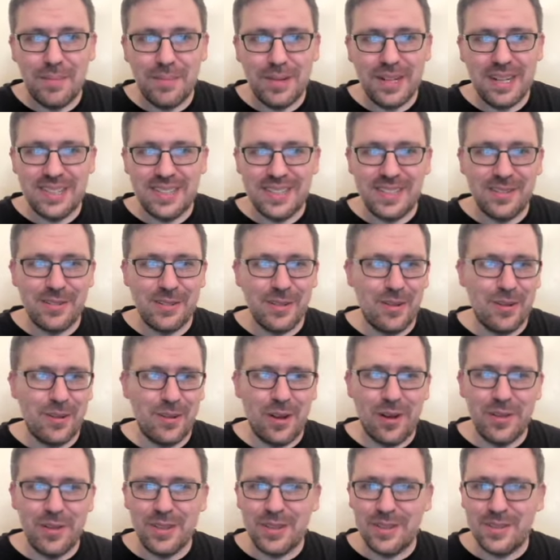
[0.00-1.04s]
And I see
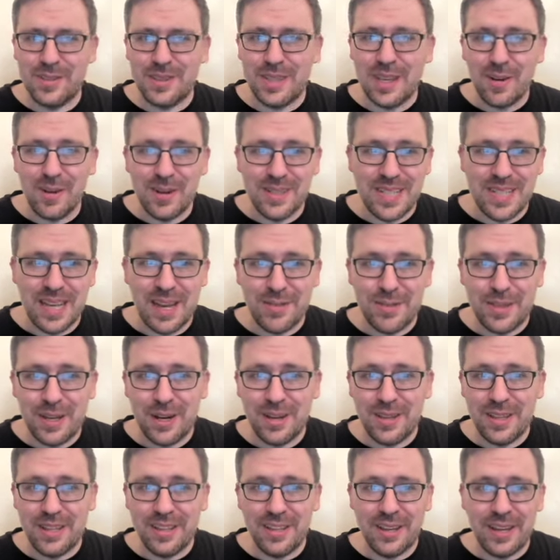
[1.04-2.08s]
all these theories out
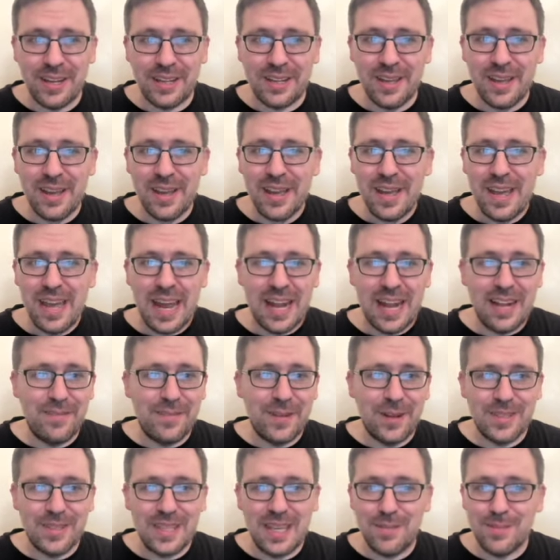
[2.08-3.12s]
there that like
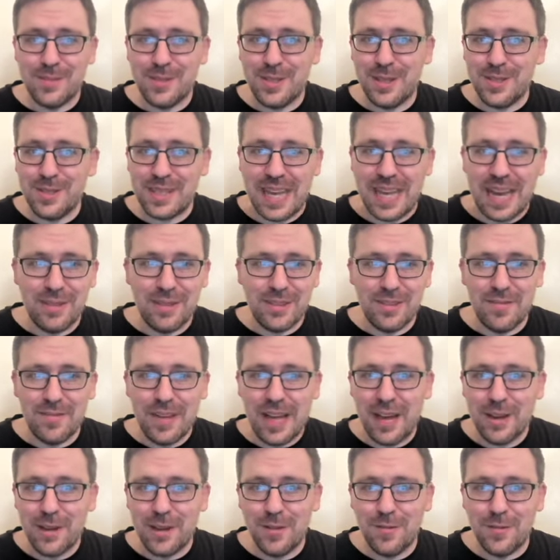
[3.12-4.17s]
NFL teams discount the
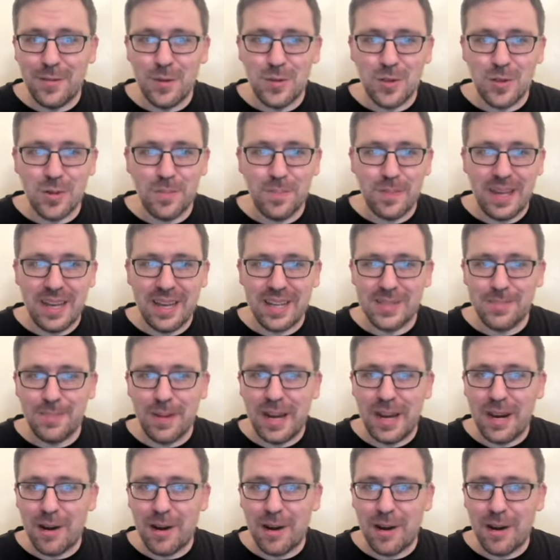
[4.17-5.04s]
value of future picks by